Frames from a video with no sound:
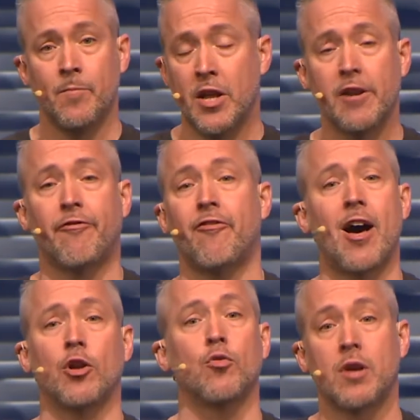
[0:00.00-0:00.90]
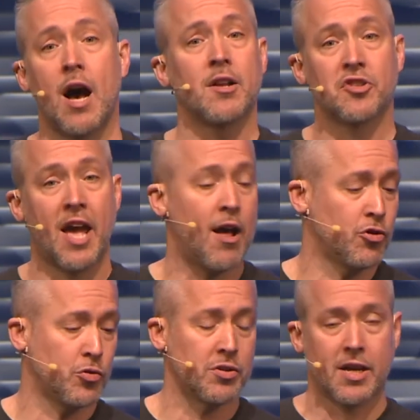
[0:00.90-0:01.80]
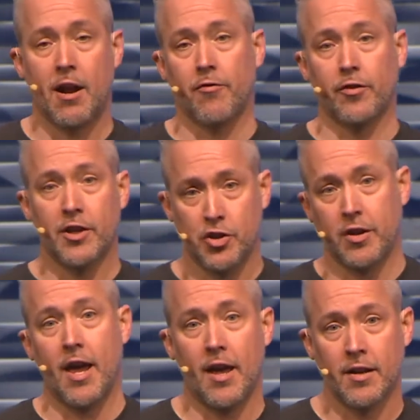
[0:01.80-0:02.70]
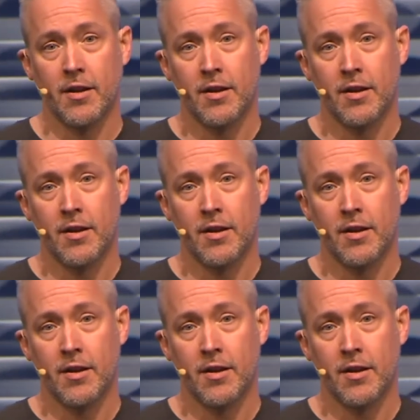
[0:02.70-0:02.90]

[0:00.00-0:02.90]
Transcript: you need to follow God's counsel as carefully as you can.